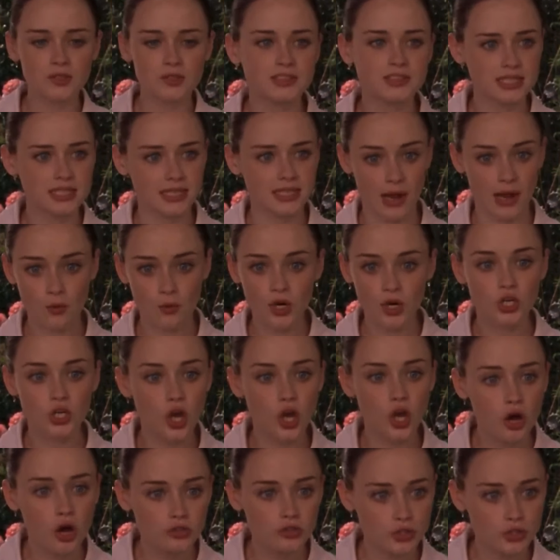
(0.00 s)
with Dean. I want to
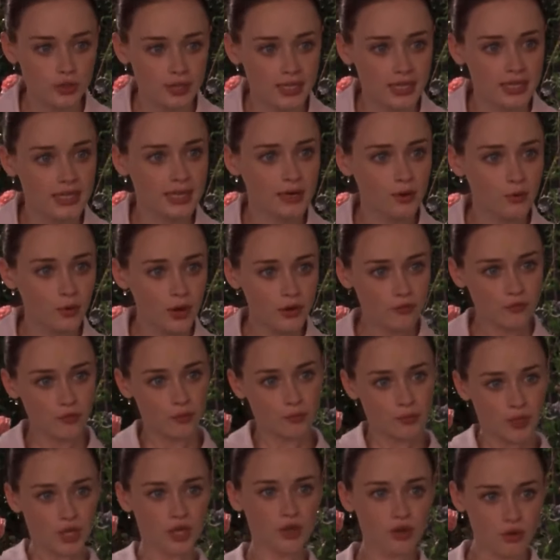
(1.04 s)
go so I can get away from
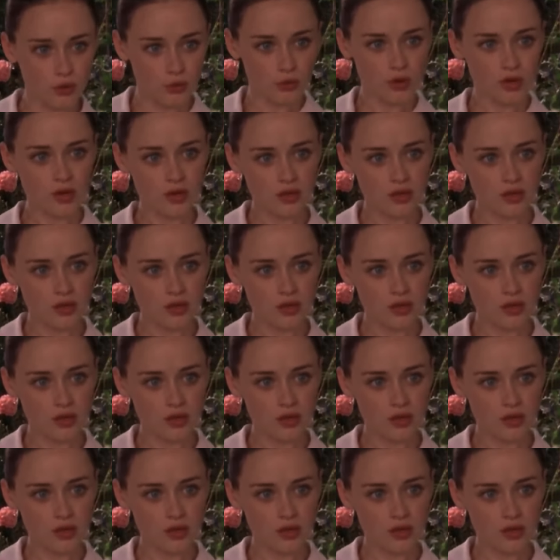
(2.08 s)
you.